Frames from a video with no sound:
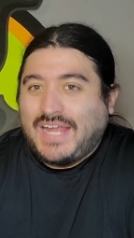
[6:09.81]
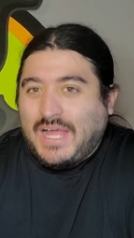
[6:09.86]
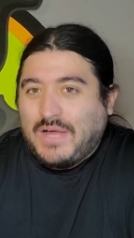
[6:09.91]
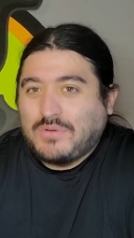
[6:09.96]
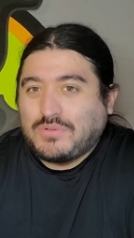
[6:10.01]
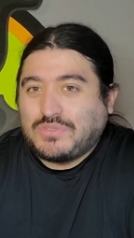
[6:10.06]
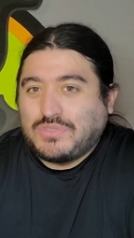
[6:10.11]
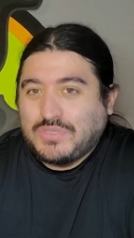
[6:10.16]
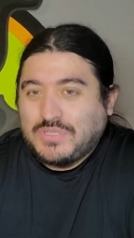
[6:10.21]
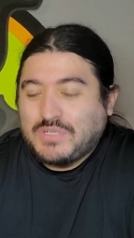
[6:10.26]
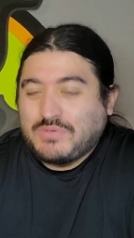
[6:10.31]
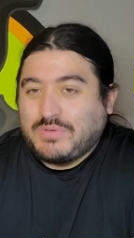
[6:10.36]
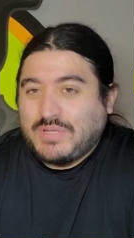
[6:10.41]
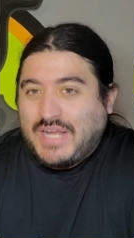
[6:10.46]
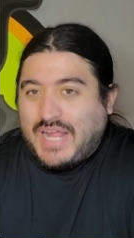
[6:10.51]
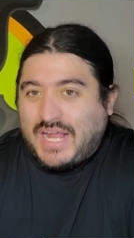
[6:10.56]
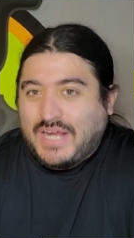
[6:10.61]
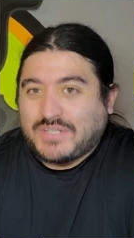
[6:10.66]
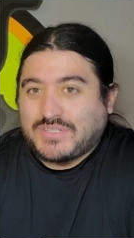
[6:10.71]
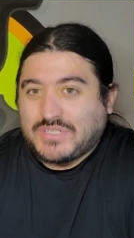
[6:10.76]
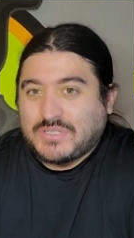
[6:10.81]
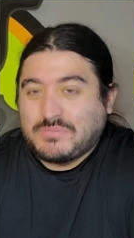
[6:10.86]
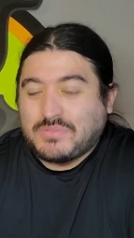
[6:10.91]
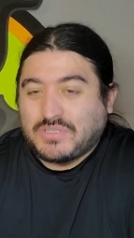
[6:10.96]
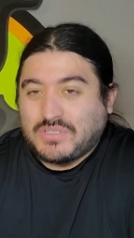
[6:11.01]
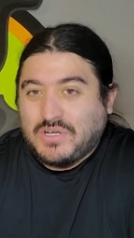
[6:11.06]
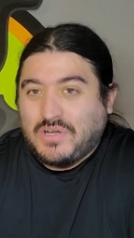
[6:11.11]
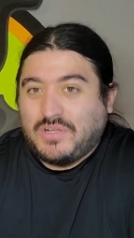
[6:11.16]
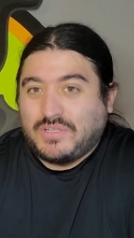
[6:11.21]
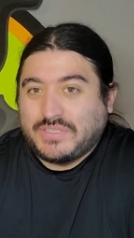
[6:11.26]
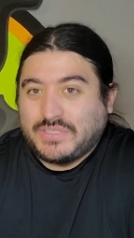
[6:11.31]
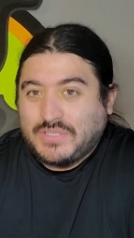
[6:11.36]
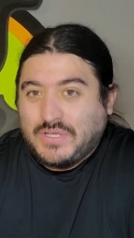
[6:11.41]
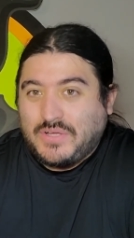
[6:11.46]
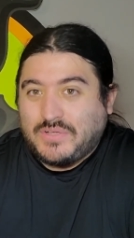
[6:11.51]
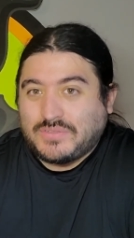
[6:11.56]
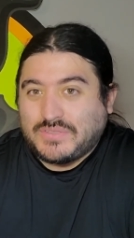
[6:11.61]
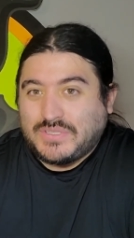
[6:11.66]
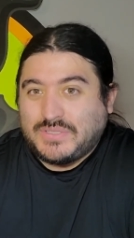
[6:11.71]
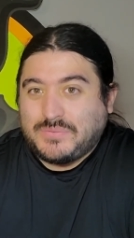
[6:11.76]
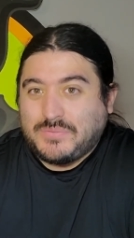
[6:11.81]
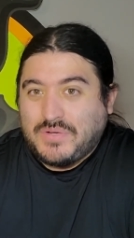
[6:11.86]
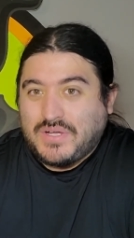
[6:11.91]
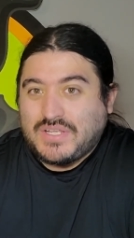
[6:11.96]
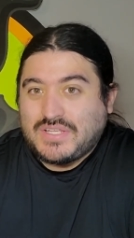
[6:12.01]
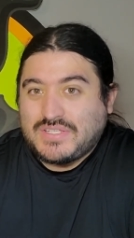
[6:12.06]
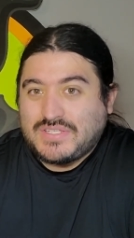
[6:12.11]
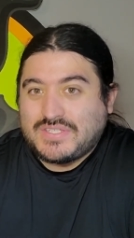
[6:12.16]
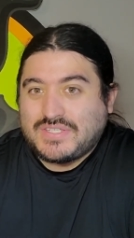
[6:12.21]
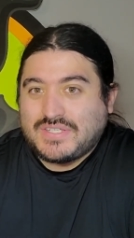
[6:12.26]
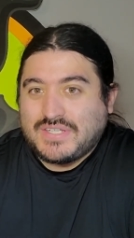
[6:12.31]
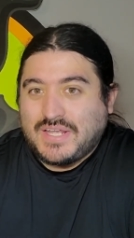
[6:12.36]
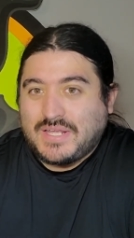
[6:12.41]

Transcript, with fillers: how good of an actor Macaulay Culkin was.